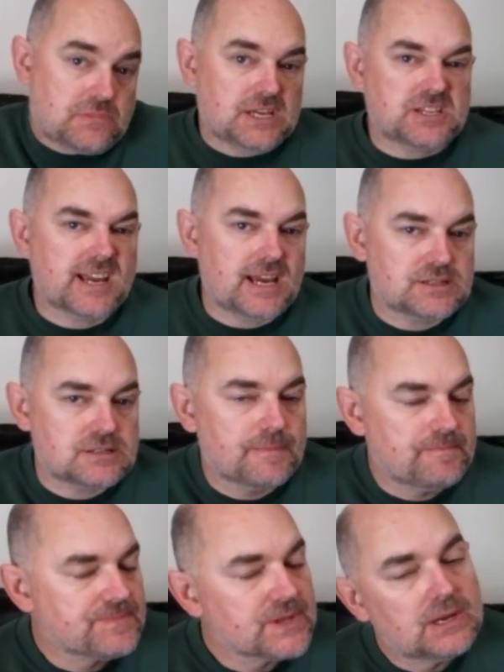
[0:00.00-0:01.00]
as I guess.
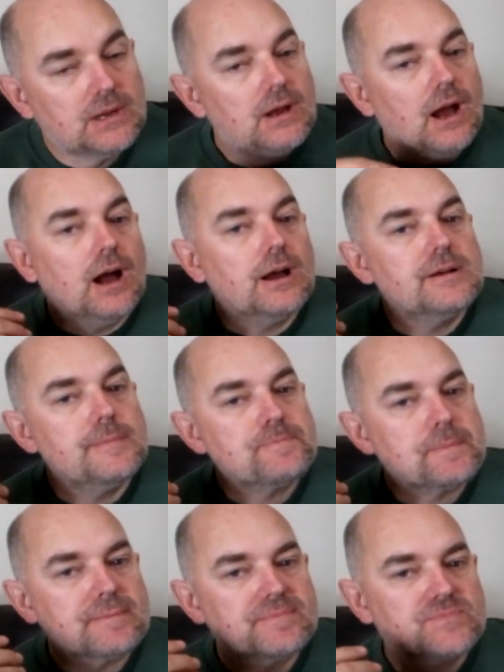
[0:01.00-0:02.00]
Um,
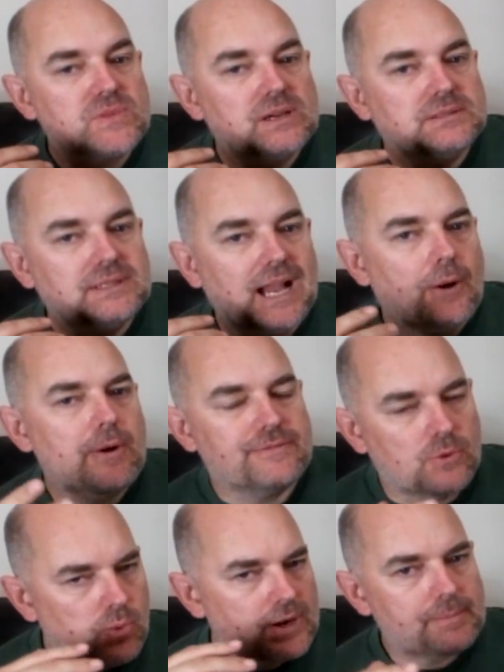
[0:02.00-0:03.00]

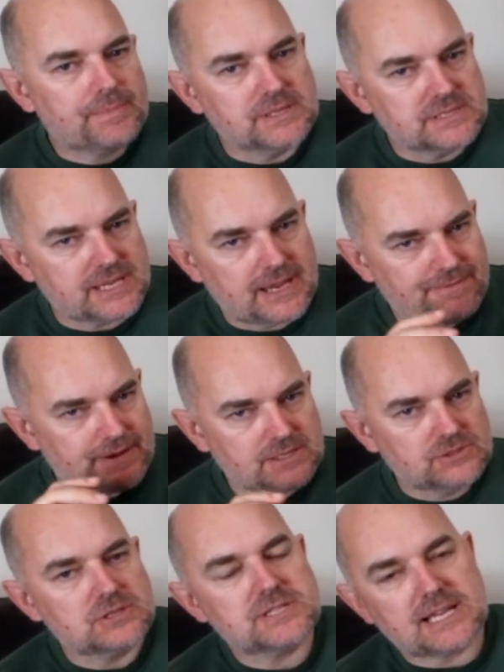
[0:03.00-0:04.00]
However, what happens if
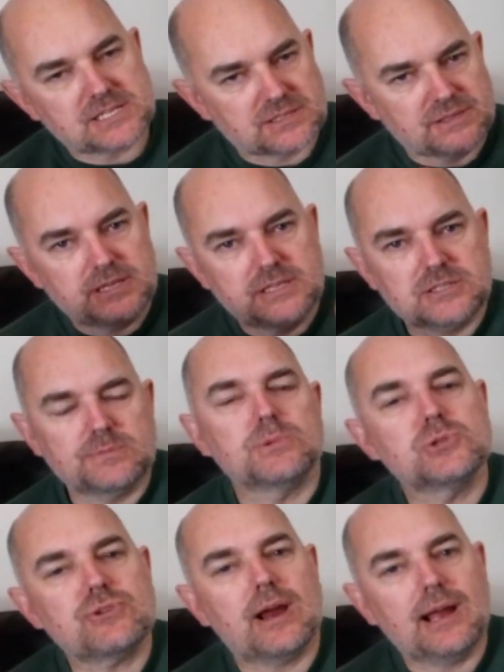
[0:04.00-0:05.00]
it does ask the
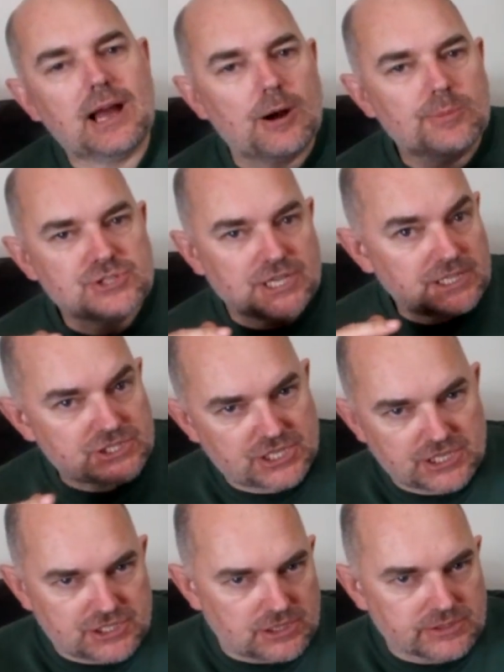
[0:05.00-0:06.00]
tumble dryer how much energy
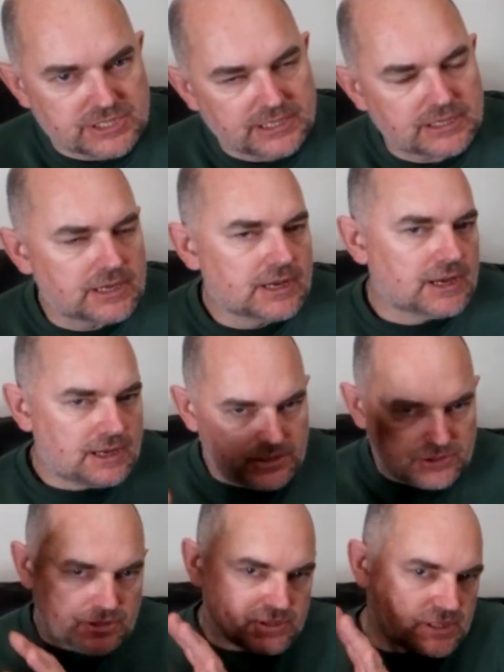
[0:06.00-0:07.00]
it's using
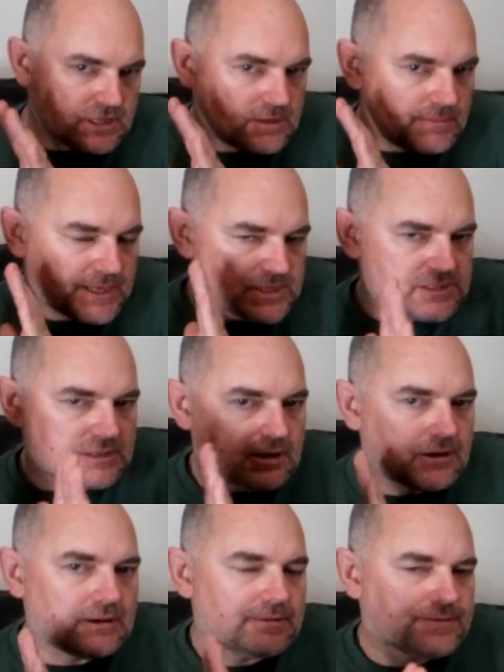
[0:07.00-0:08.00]
just in the midst
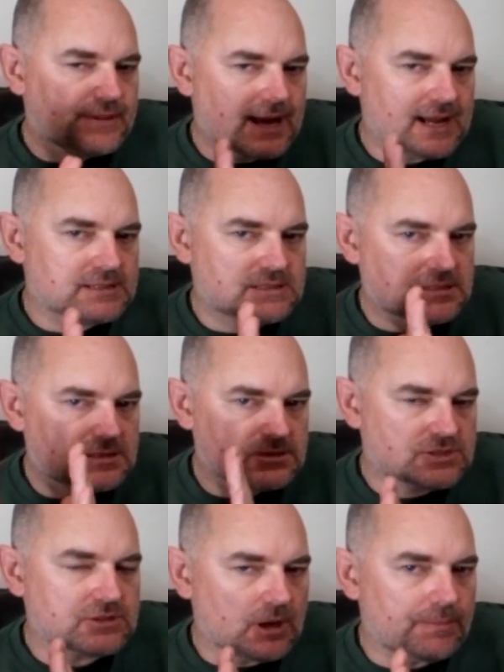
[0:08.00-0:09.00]
of that
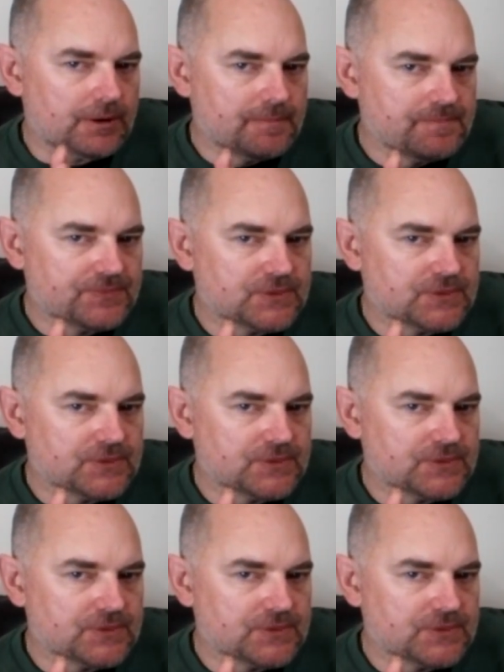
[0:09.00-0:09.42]
stop?